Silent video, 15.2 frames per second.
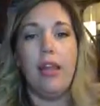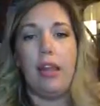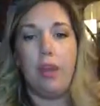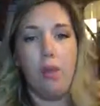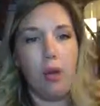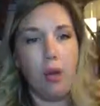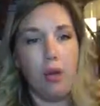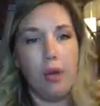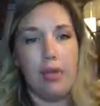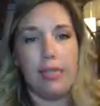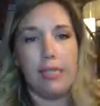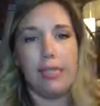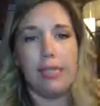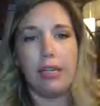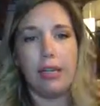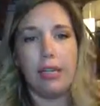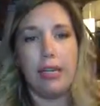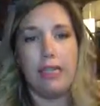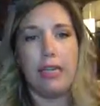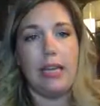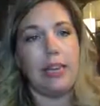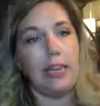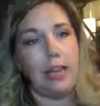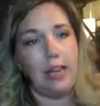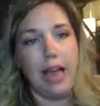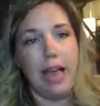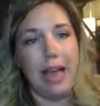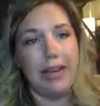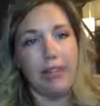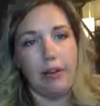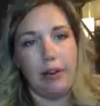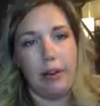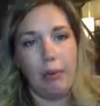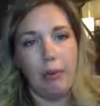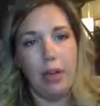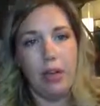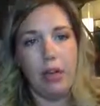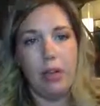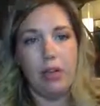that you wouldn't necessarily see in the classroom.